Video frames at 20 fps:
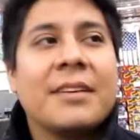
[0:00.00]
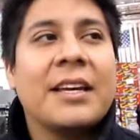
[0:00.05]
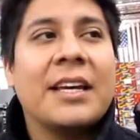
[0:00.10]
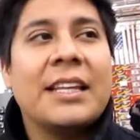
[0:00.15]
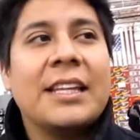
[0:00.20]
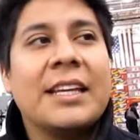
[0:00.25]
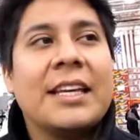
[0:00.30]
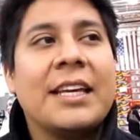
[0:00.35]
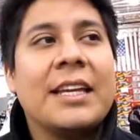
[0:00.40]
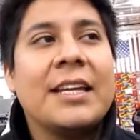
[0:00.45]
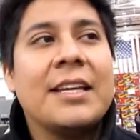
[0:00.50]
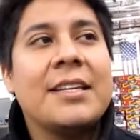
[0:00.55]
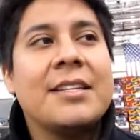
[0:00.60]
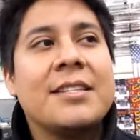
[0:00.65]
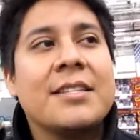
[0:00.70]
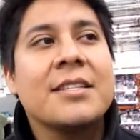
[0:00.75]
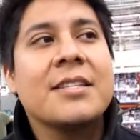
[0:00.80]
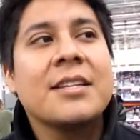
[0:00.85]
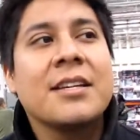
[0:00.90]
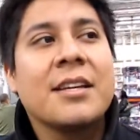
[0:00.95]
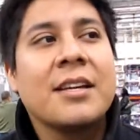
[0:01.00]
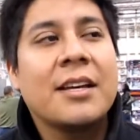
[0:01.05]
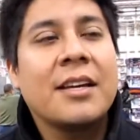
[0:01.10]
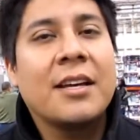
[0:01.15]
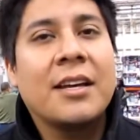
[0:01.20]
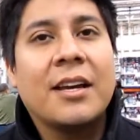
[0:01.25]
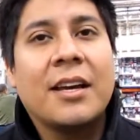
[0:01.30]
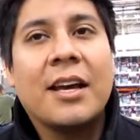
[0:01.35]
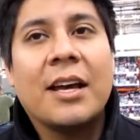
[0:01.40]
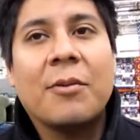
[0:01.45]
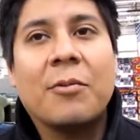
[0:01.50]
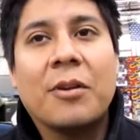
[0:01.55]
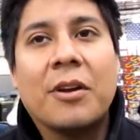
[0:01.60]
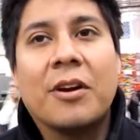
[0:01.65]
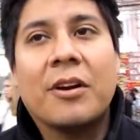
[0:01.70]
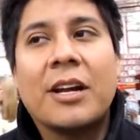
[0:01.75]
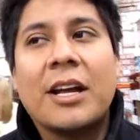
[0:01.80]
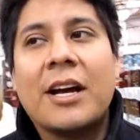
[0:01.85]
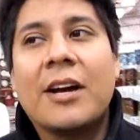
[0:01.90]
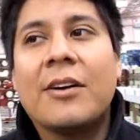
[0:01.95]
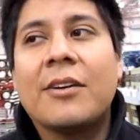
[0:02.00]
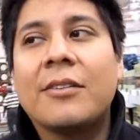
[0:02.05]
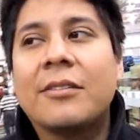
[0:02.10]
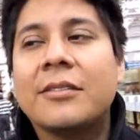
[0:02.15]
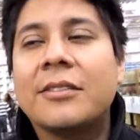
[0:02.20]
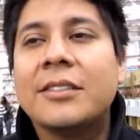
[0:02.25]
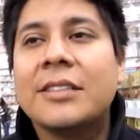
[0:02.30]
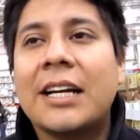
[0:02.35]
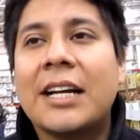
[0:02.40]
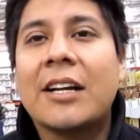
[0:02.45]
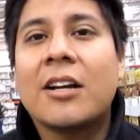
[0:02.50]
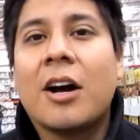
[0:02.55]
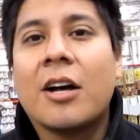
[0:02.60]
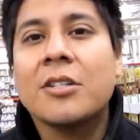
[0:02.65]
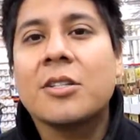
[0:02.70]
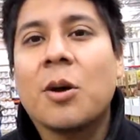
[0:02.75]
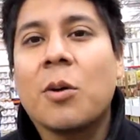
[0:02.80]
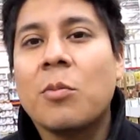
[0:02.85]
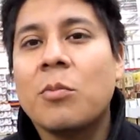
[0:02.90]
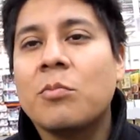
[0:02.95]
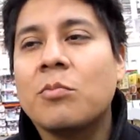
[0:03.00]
and the kitties, and we are now at Costco.